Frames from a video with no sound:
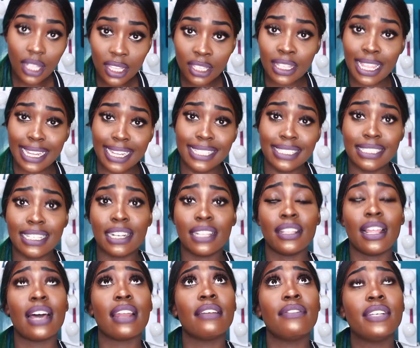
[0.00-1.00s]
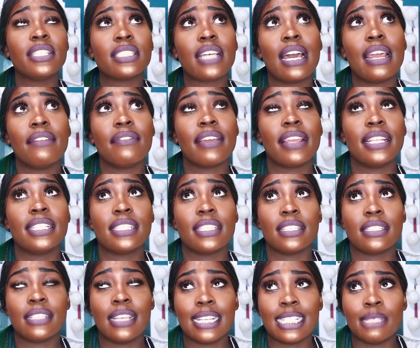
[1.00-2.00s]
Like I said, a lot of us kind of get into
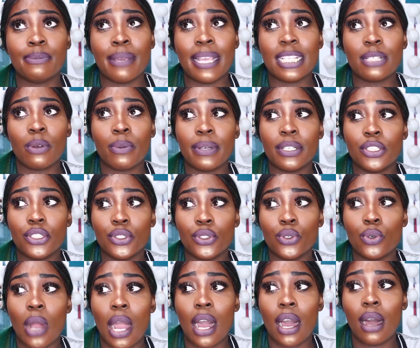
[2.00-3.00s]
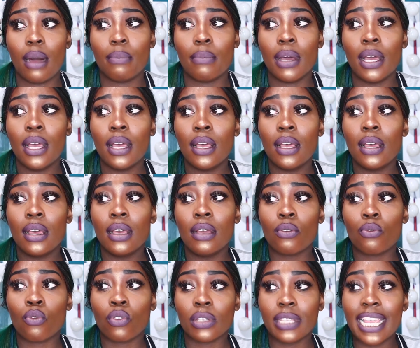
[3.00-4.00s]
this headspace where we do
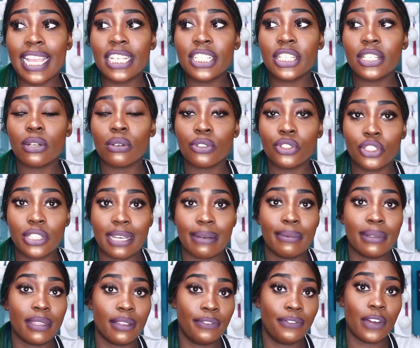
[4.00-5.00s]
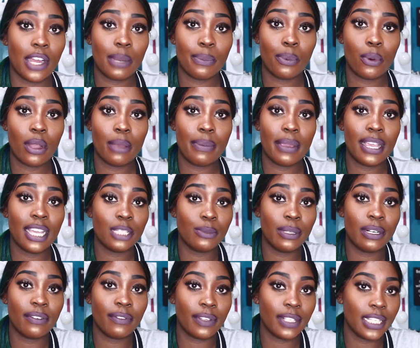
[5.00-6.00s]
relational shit with a fuckboy because
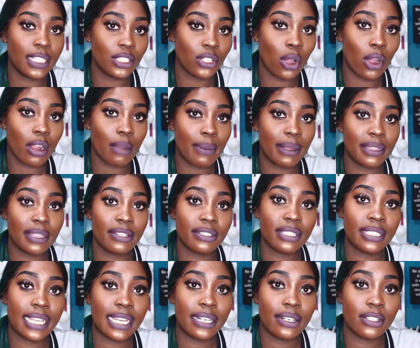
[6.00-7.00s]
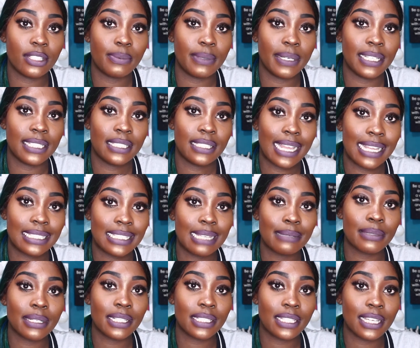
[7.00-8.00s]
we don't really talk about their standards, because 9
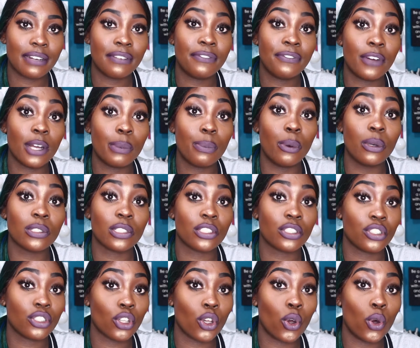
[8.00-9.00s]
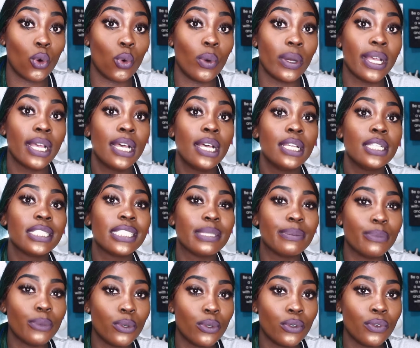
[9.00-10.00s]
times out of 10 fuckboys are so
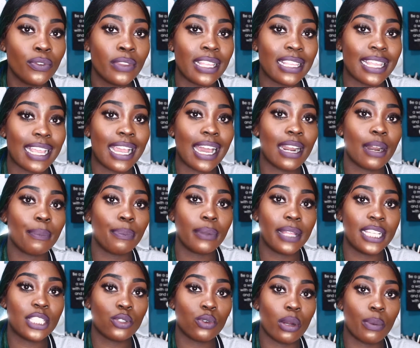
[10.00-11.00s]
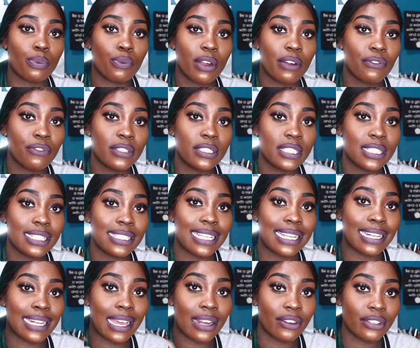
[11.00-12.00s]
smooth that they kind of play to our preferences
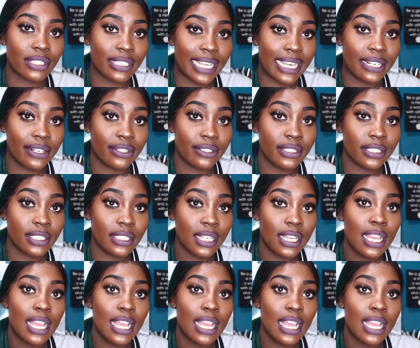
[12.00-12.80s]
and not our standards,